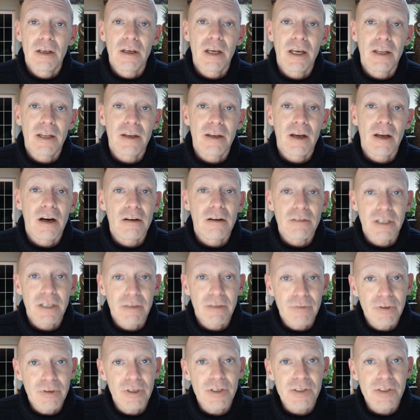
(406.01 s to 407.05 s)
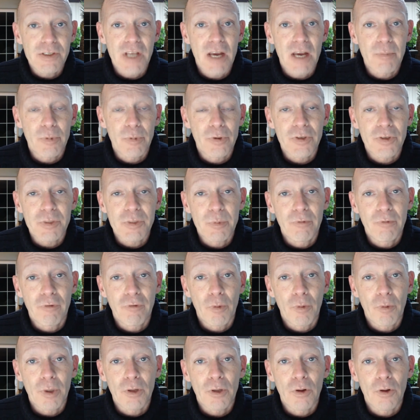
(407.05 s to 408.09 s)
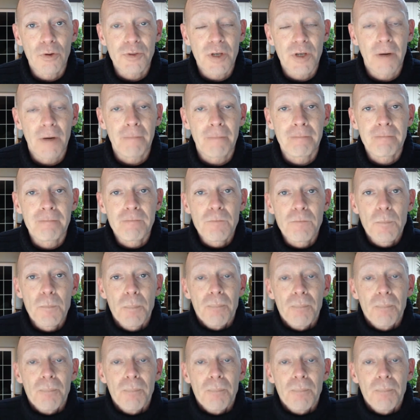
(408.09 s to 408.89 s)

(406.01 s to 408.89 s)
And I'll give you an example of this before we close up.